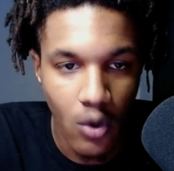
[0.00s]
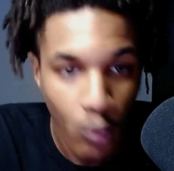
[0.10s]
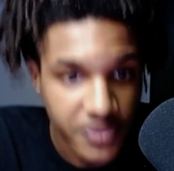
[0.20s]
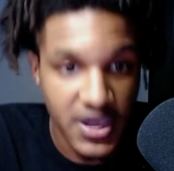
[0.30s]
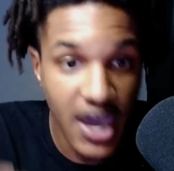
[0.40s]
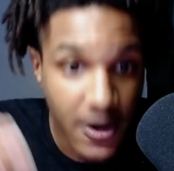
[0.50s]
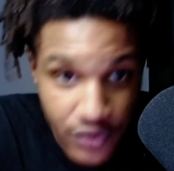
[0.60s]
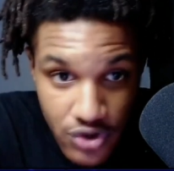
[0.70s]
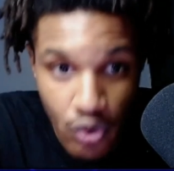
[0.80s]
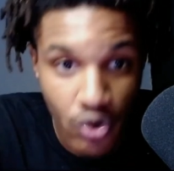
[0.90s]
with
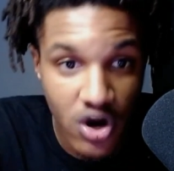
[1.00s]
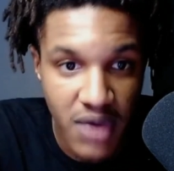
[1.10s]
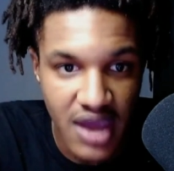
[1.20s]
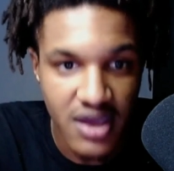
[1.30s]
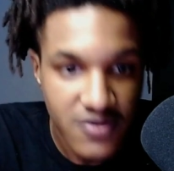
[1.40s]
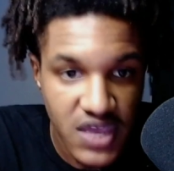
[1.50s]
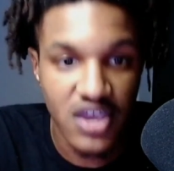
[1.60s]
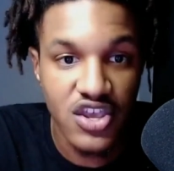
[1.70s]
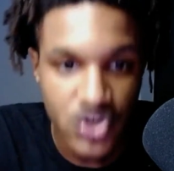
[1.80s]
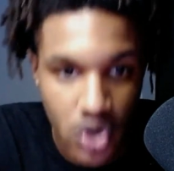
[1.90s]
every quarterback that
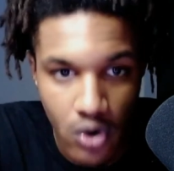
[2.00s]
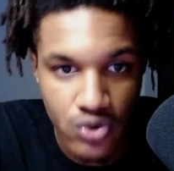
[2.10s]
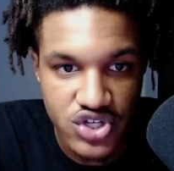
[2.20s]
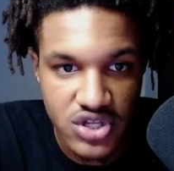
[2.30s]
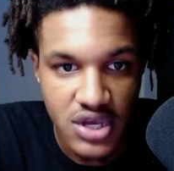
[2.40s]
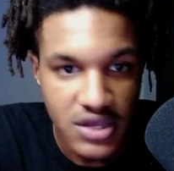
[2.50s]
he's coached.